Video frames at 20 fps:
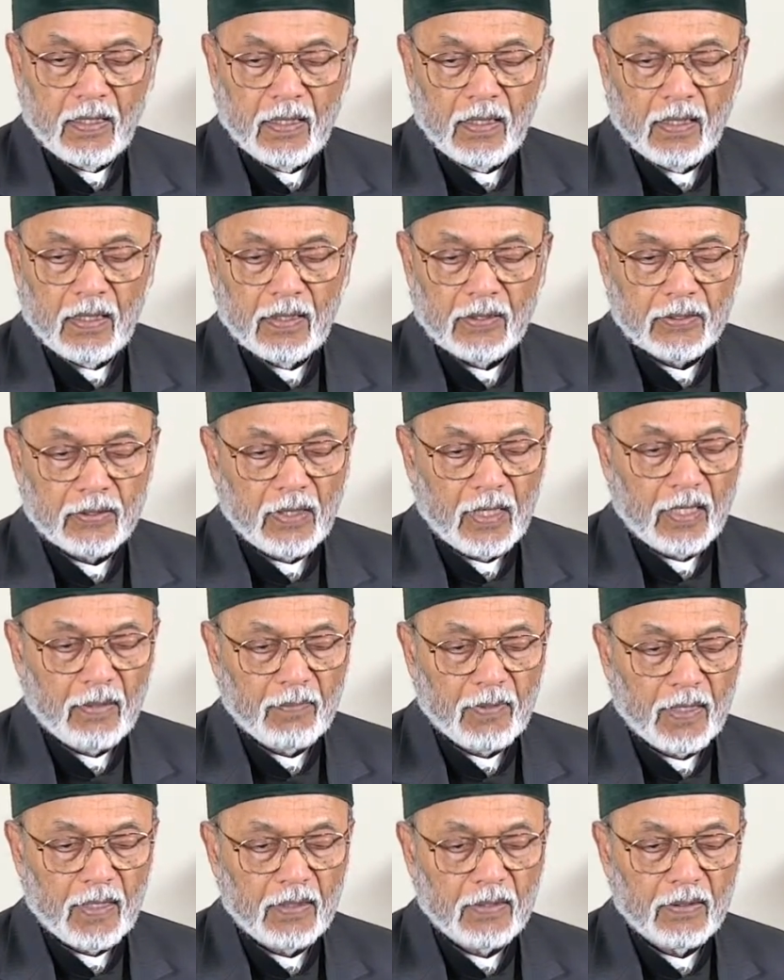
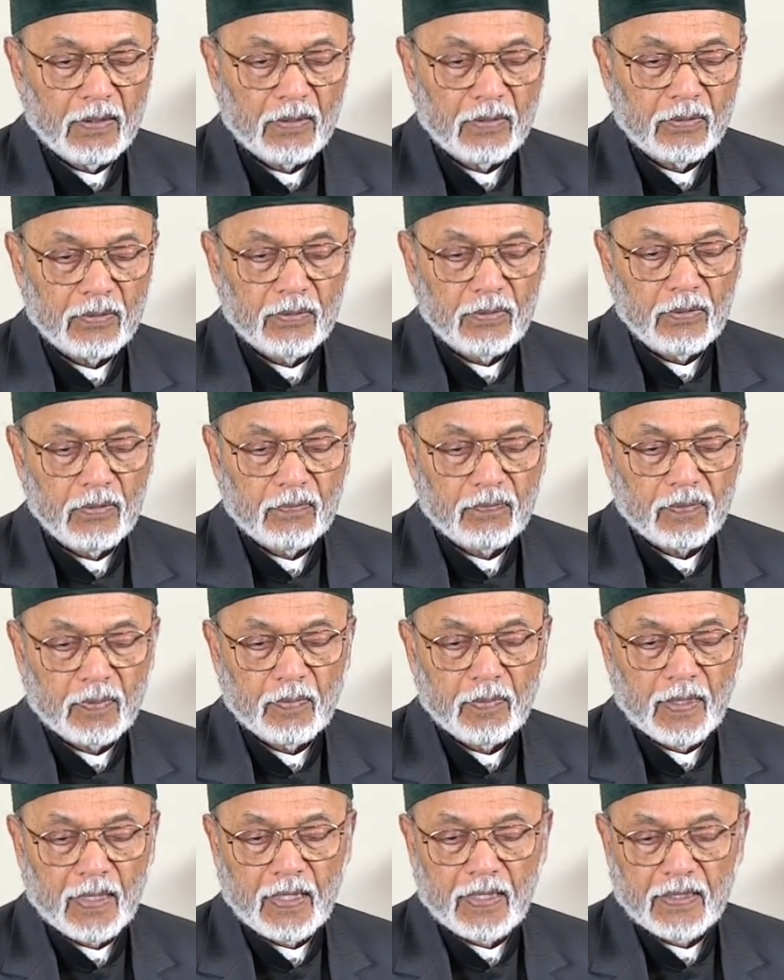Suleiman ruled
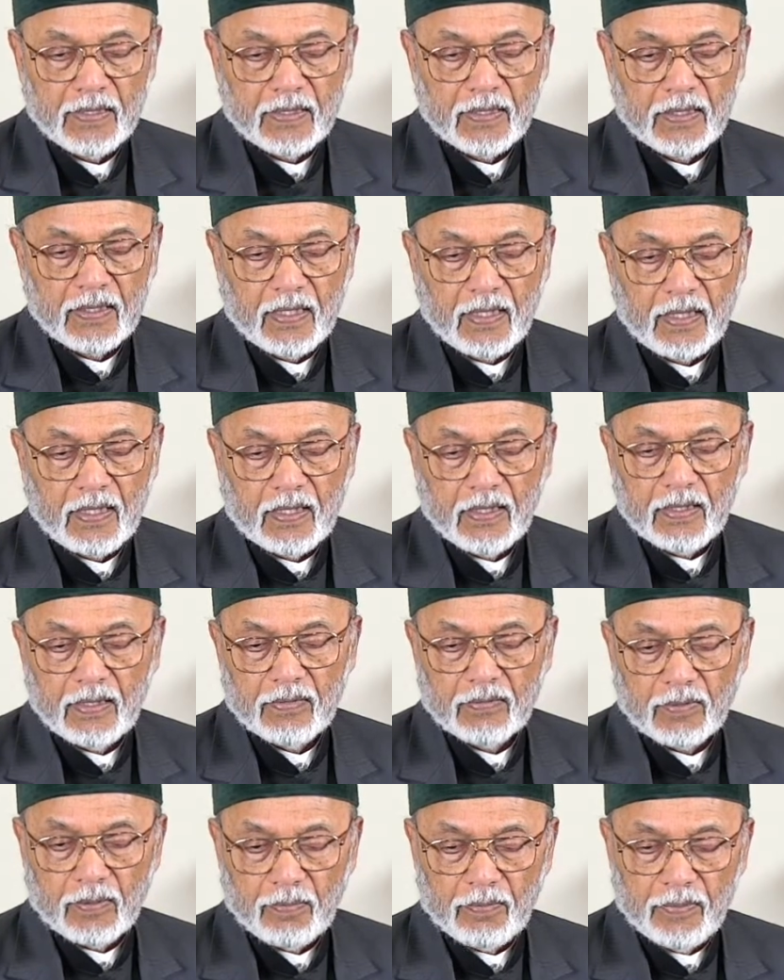from Edirne in
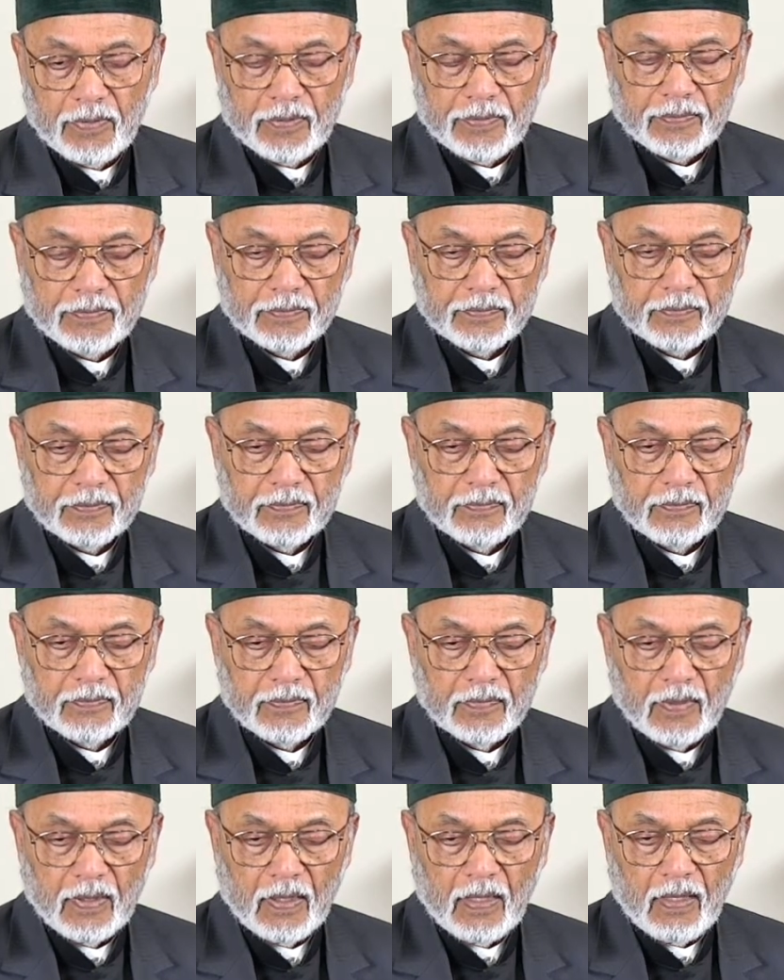Europe,
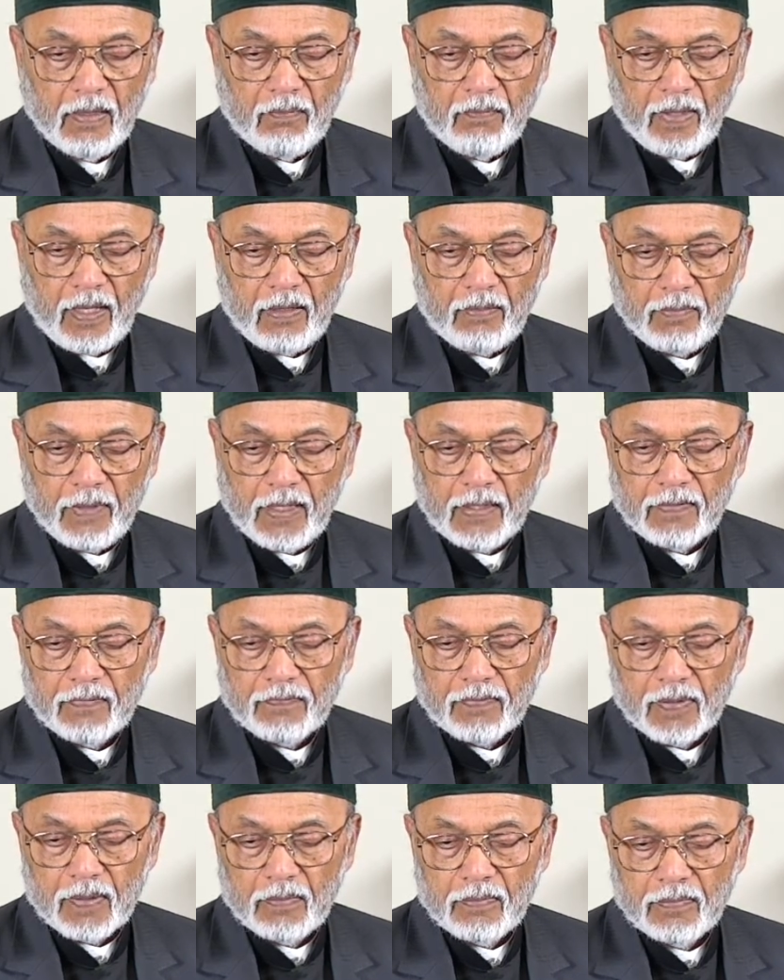Mehmed
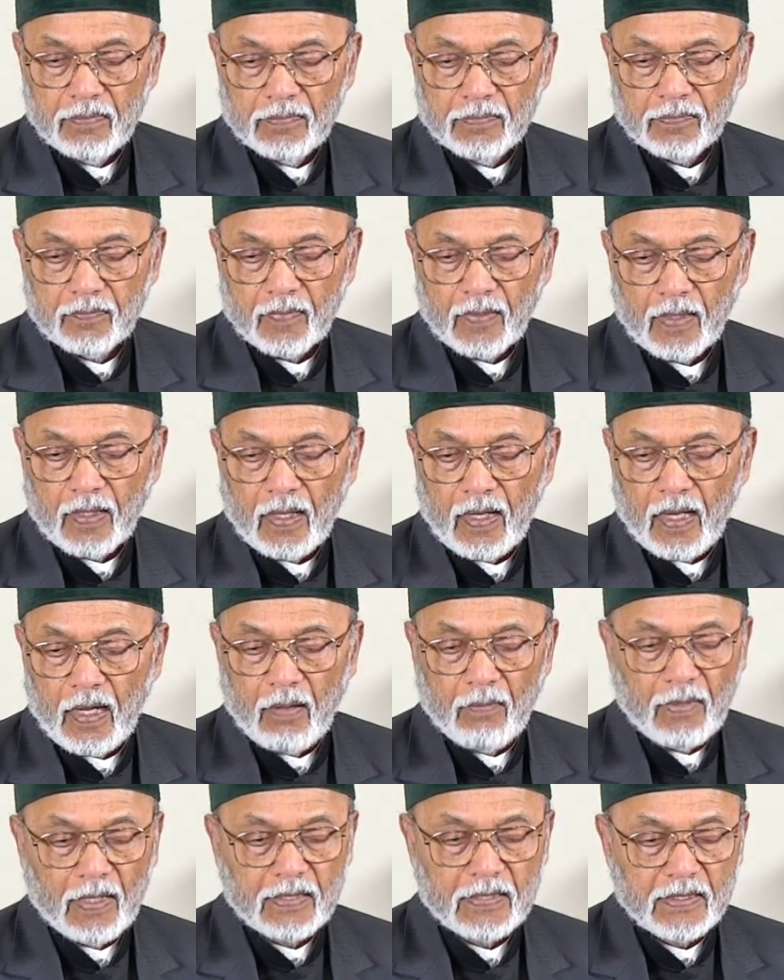from
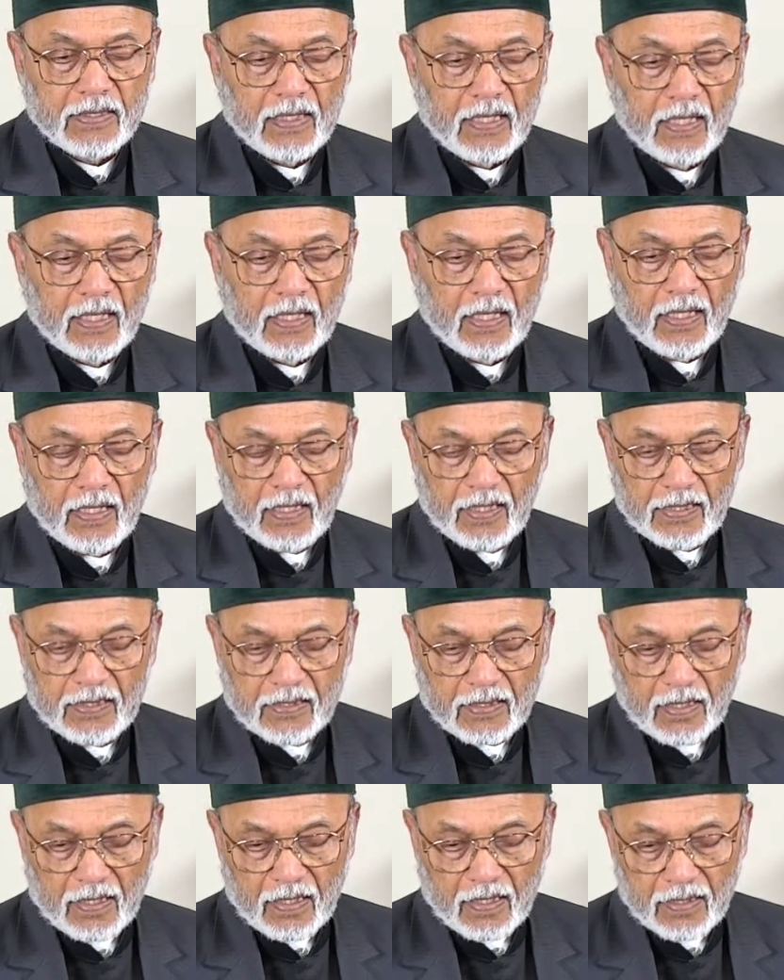Amasya in
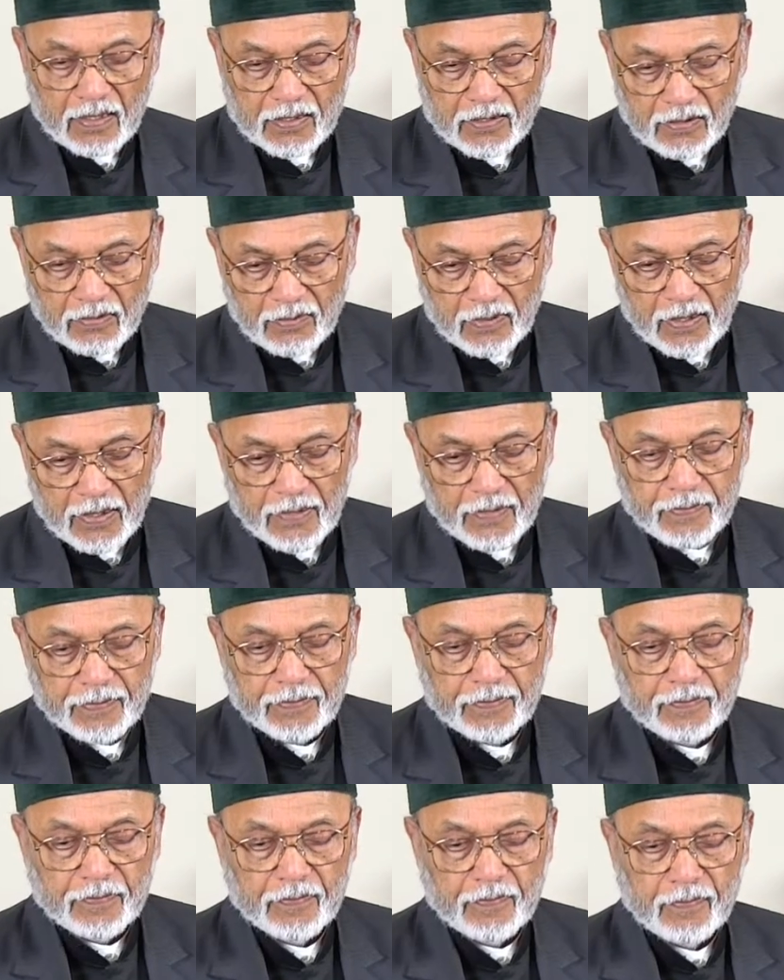eastern Anatolia,
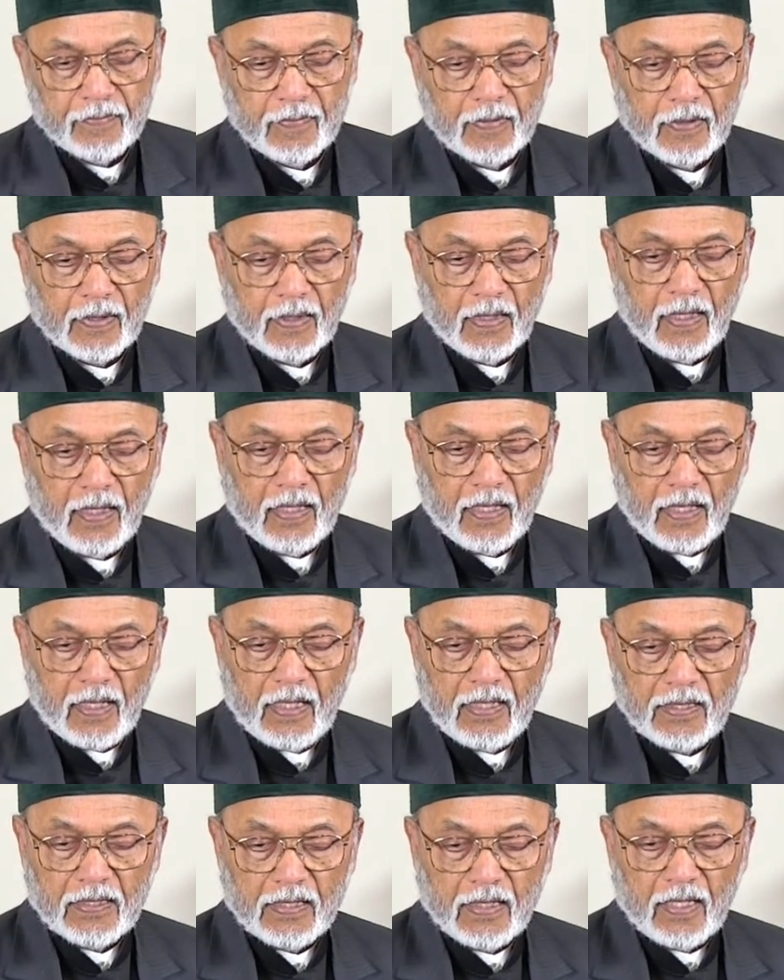and
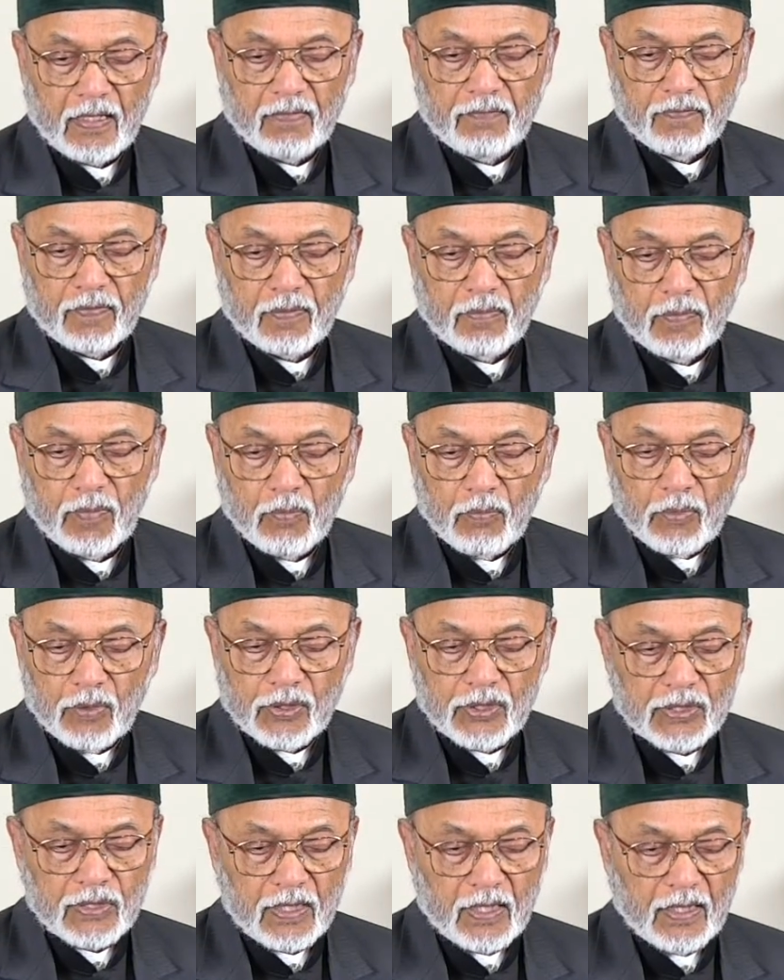Isa from
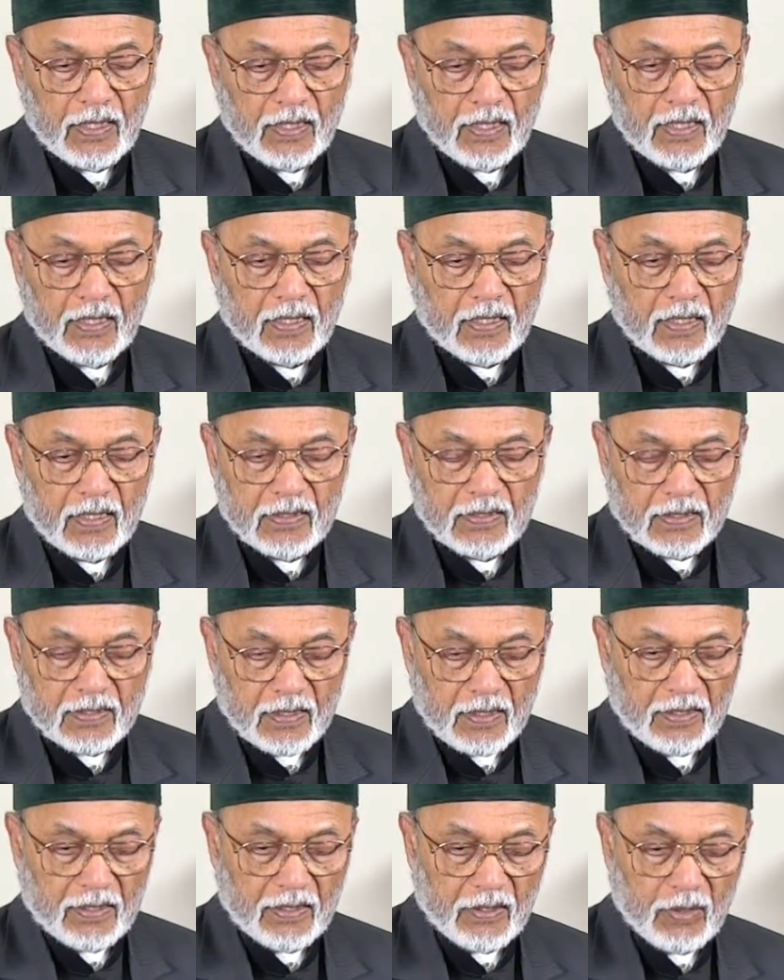Bursa near
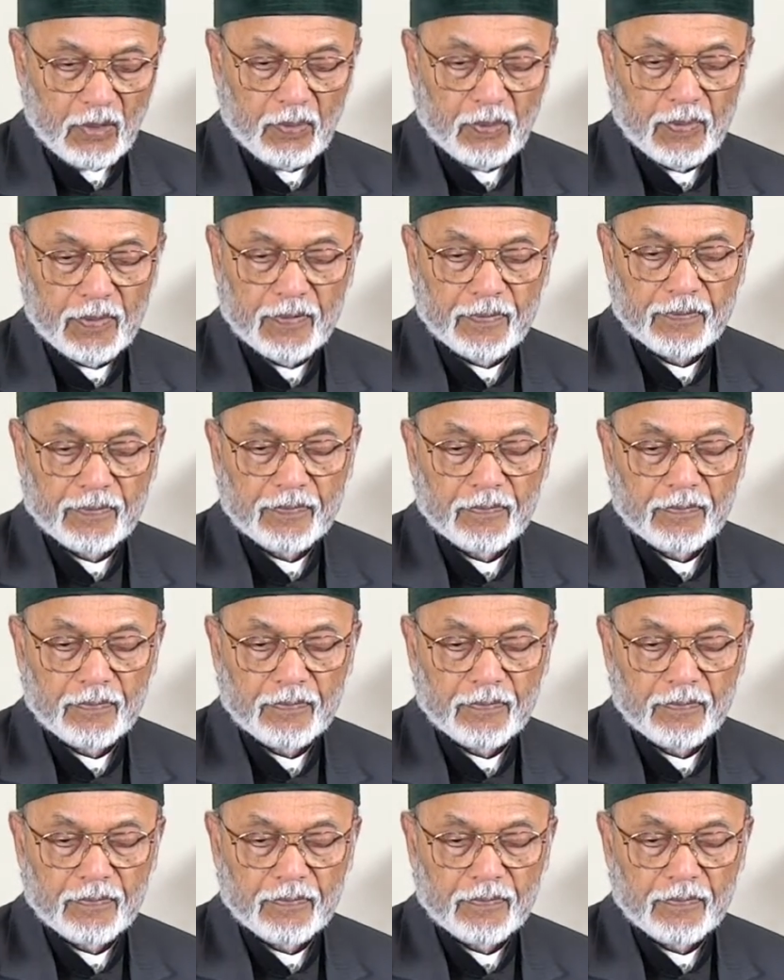Constantinople.